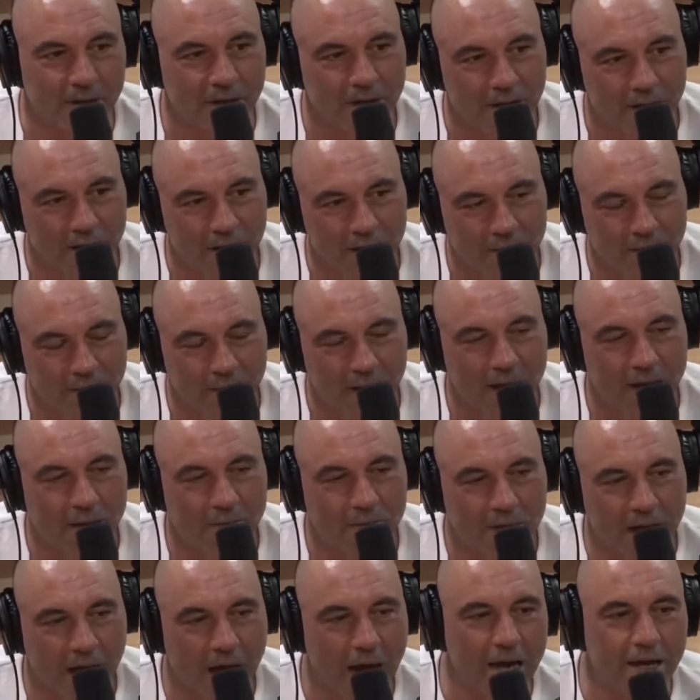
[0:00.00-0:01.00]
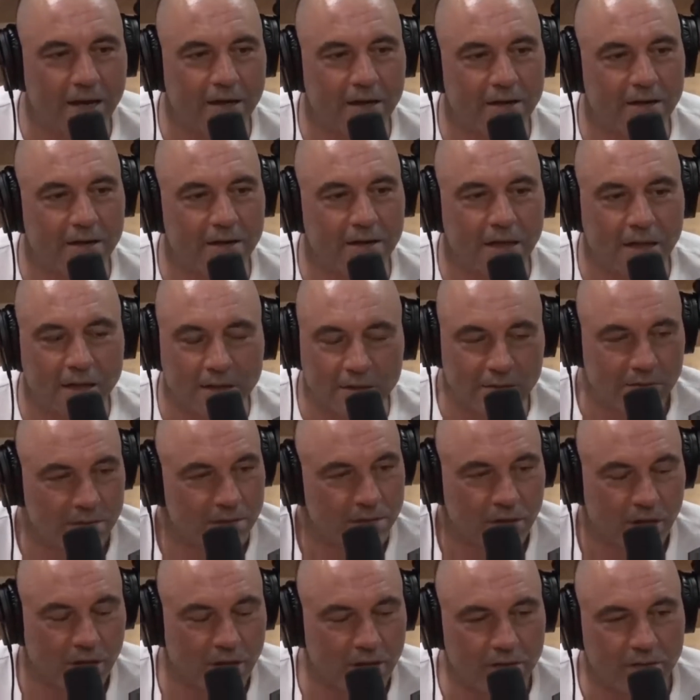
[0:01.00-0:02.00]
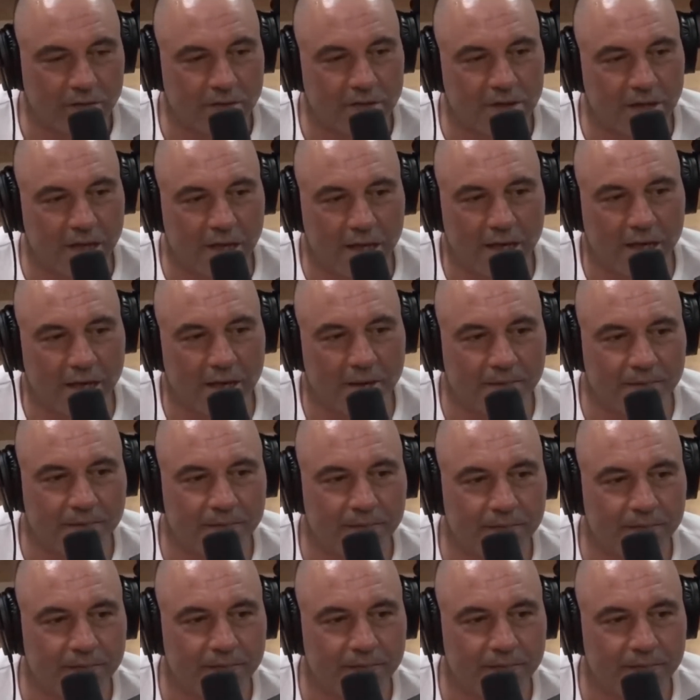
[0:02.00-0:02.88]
sure, made them tighter, and then started doing stand up.